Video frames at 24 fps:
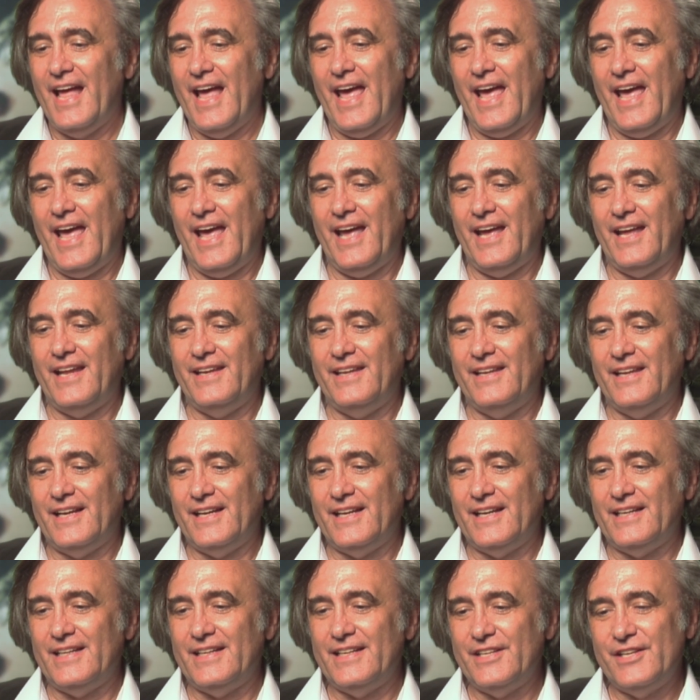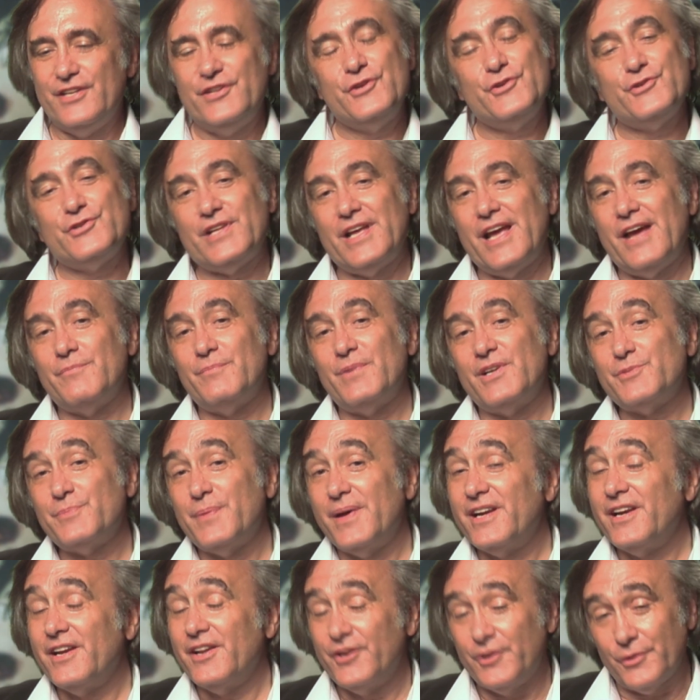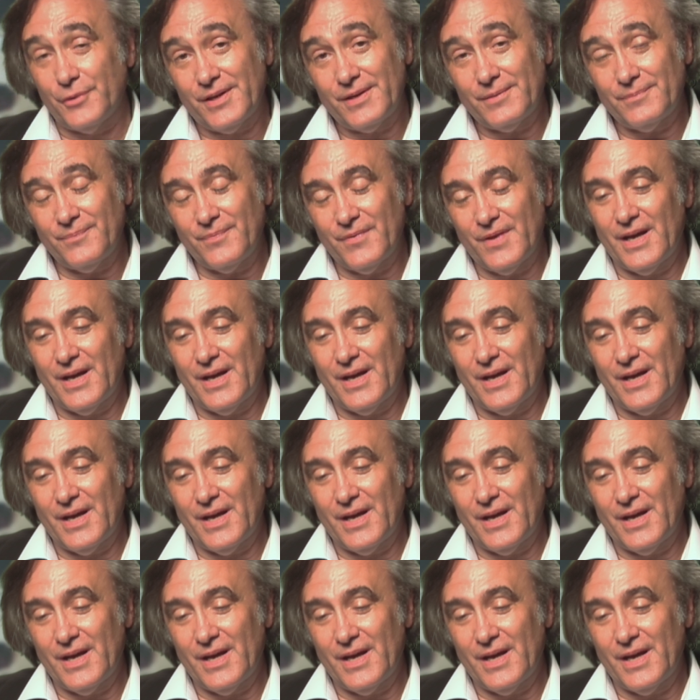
And uh, didn't usually have much money to do it.